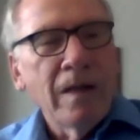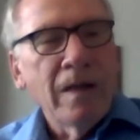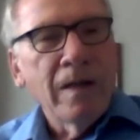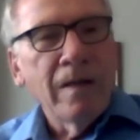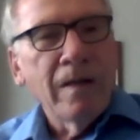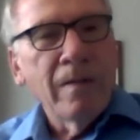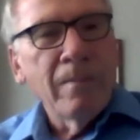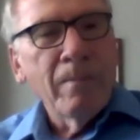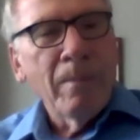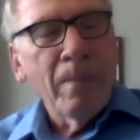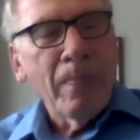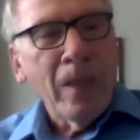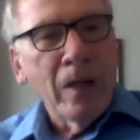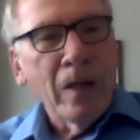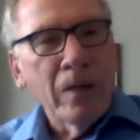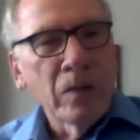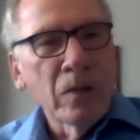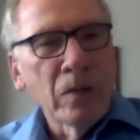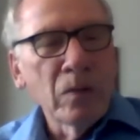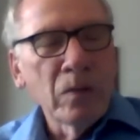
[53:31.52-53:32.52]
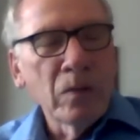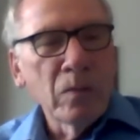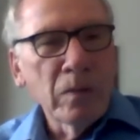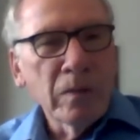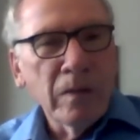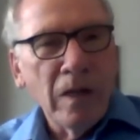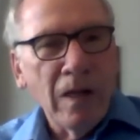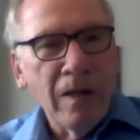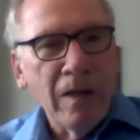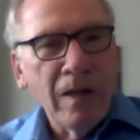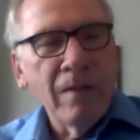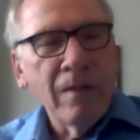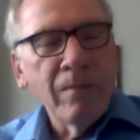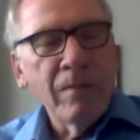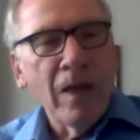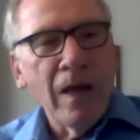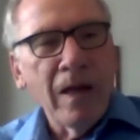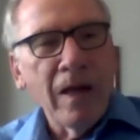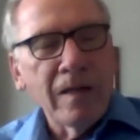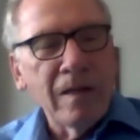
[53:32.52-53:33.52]
um, who
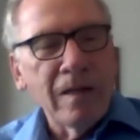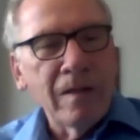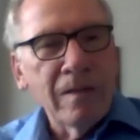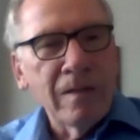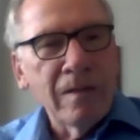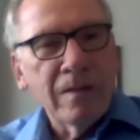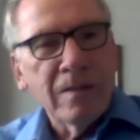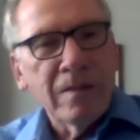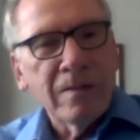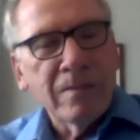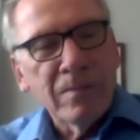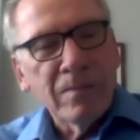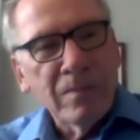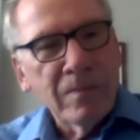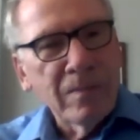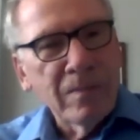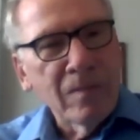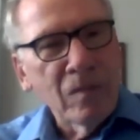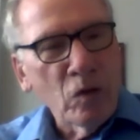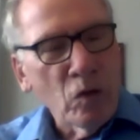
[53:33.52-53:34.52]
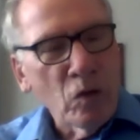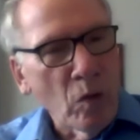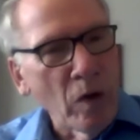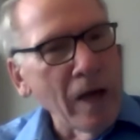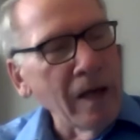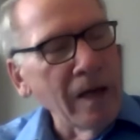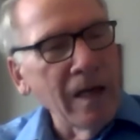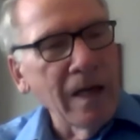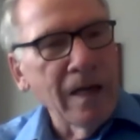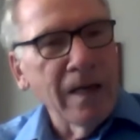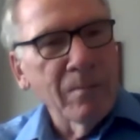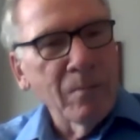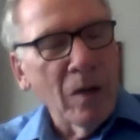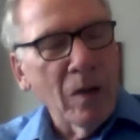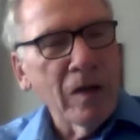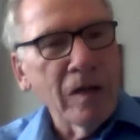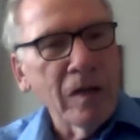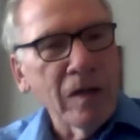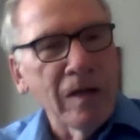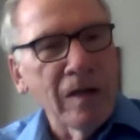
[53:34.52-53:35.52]
have that uh, training in
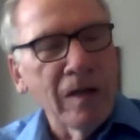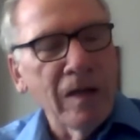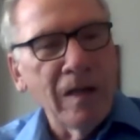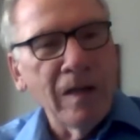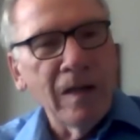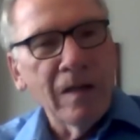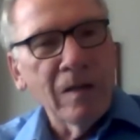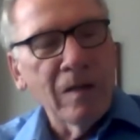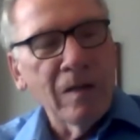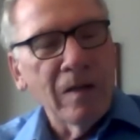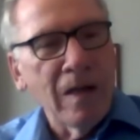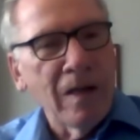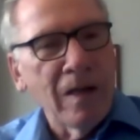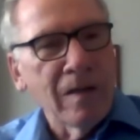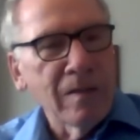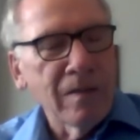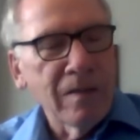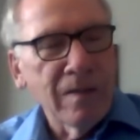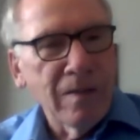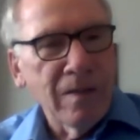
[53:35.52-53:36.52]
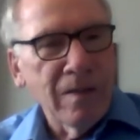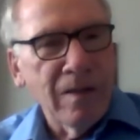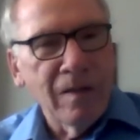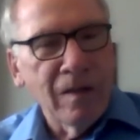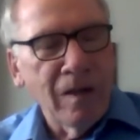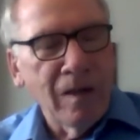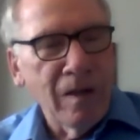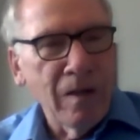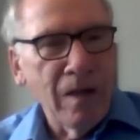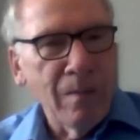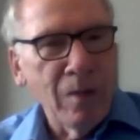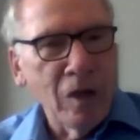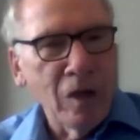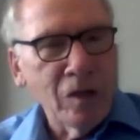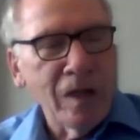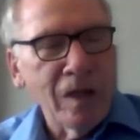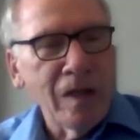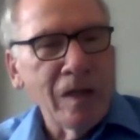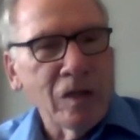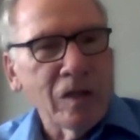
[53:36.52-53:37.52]
marketing and, and in the
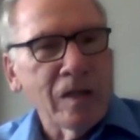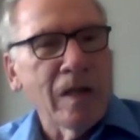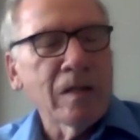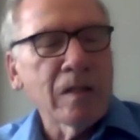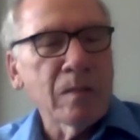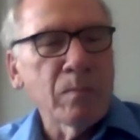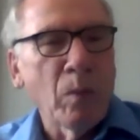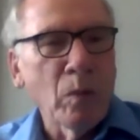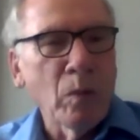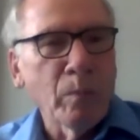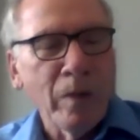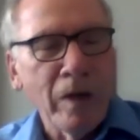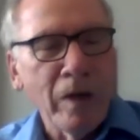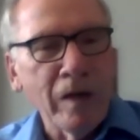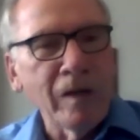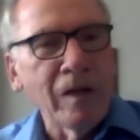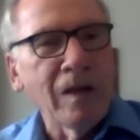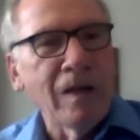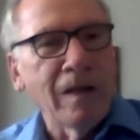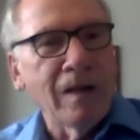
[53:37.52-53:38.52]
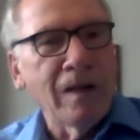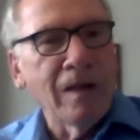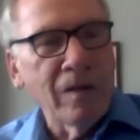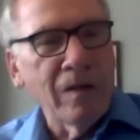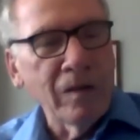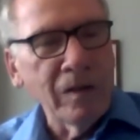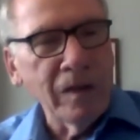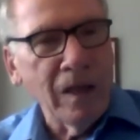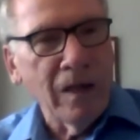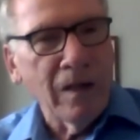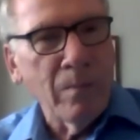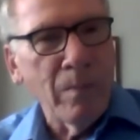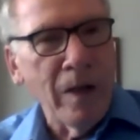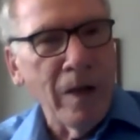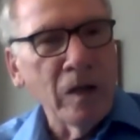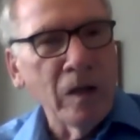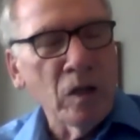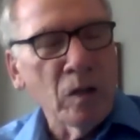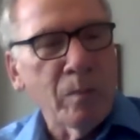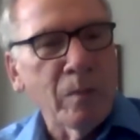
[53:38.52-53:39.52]
MHA sense, both marketing and healthcare
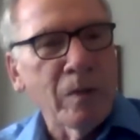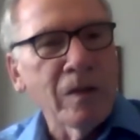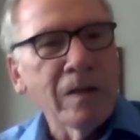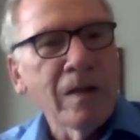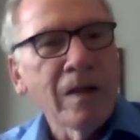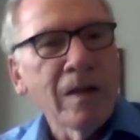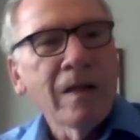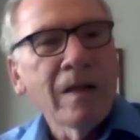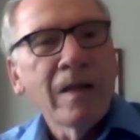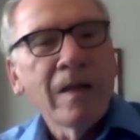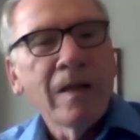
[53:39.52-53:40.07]
management?